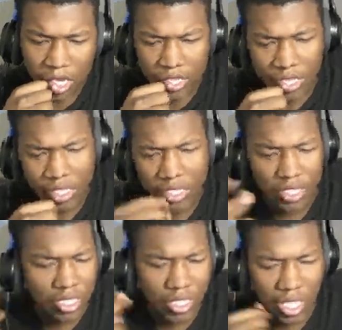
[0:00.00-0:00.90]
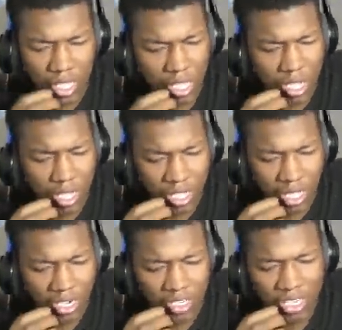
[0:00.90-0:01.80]
Okay, so this is just like
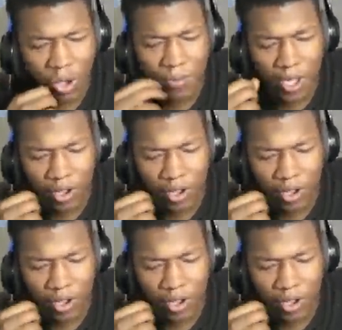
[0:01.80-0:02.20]
an assault